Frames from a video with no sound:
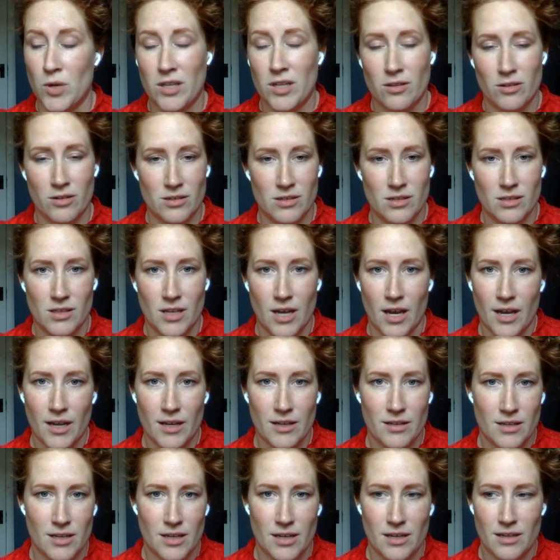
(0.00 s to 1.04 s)
We learned a
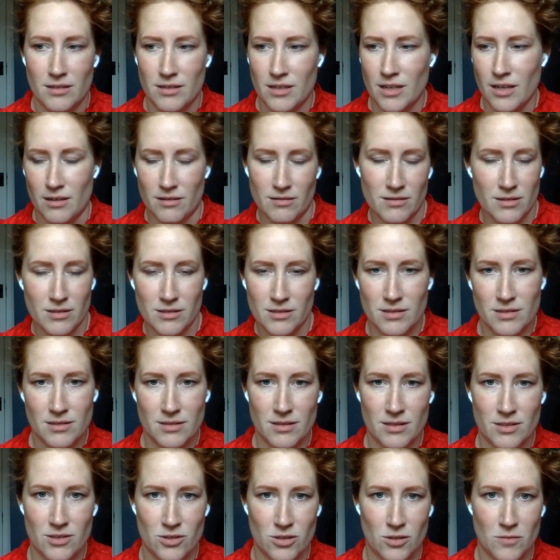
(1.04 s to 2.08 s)
lot, and
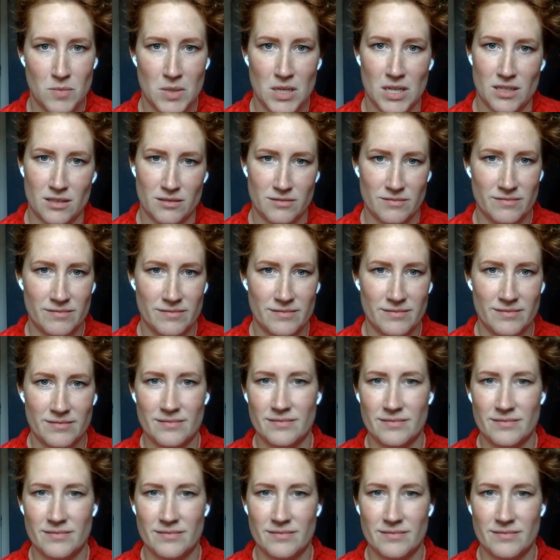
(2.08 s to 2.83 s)
let's jump in.